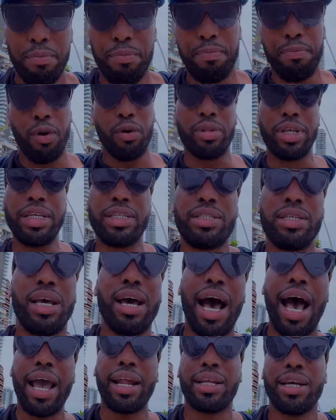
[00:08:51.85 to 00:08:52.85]
policia
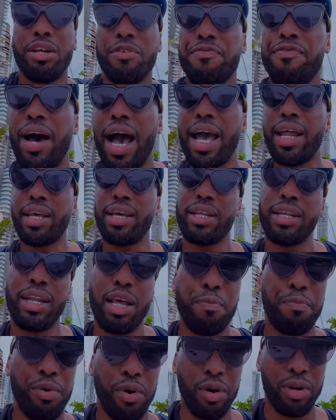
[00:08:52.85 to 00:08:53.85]
identified it and they
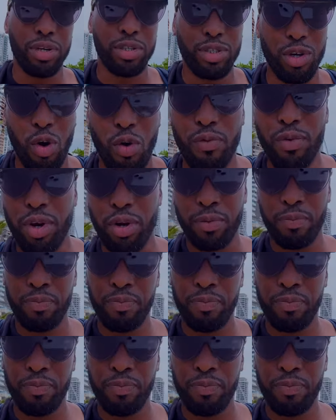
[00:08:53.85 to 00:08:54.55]
pulled us over.